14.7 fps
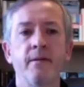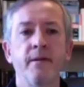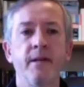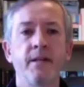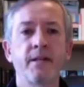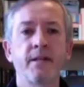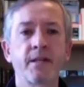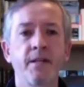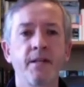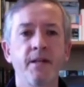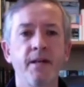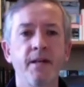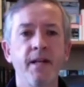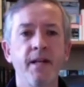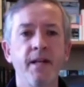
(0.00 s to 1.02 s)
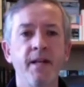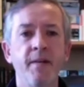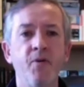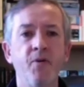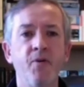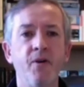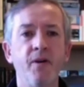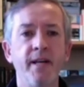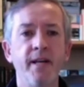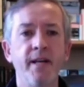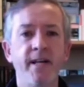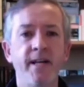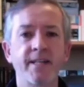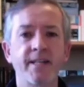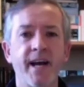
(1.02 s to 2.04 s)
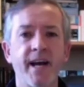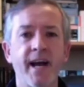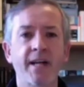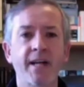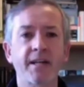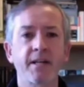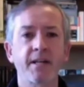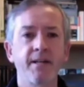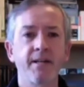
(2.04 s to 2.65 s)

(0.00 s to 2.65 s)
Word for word: is slightly more exact.